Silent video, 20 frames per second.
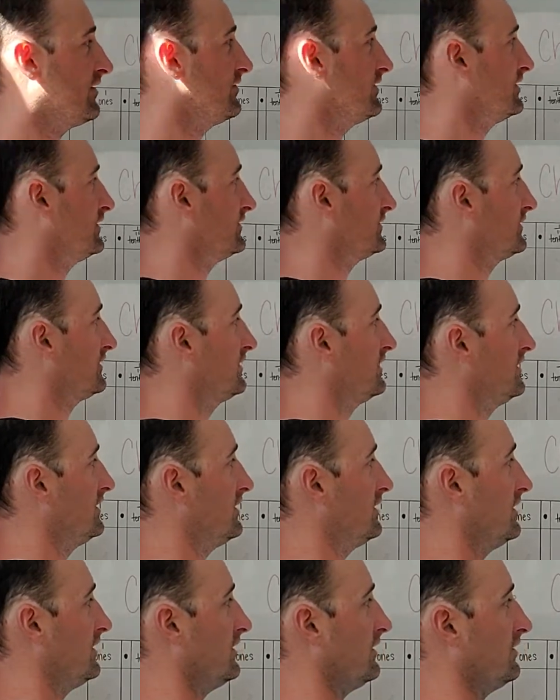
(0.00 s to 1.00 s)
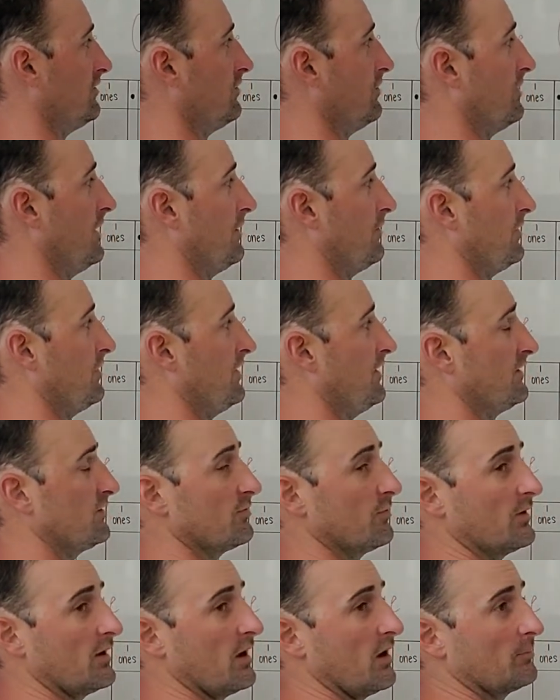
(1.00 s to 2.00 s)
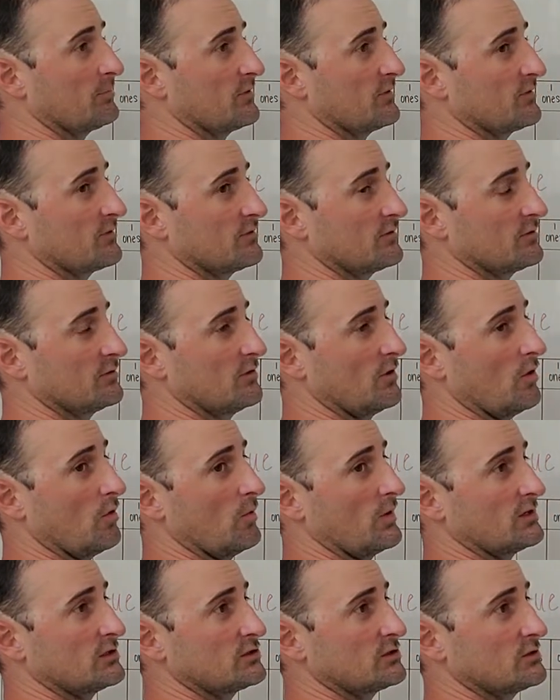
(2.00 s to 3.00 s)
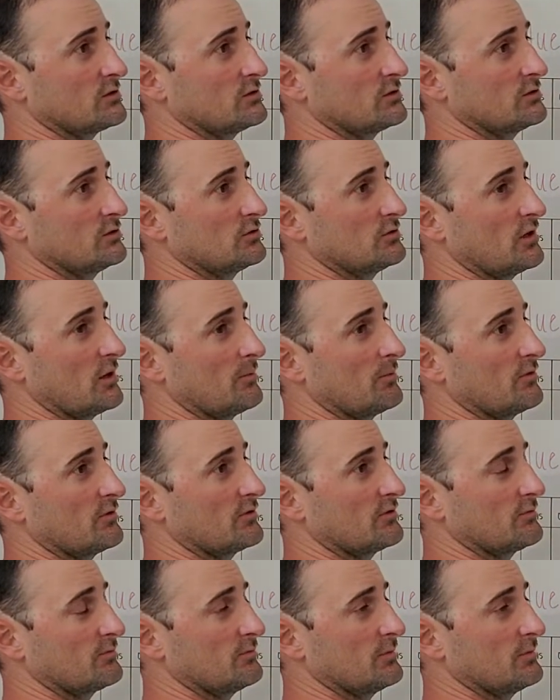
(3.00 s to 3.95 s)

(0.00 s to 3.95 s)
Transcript: is? Remember, this one helped us know which two numbers,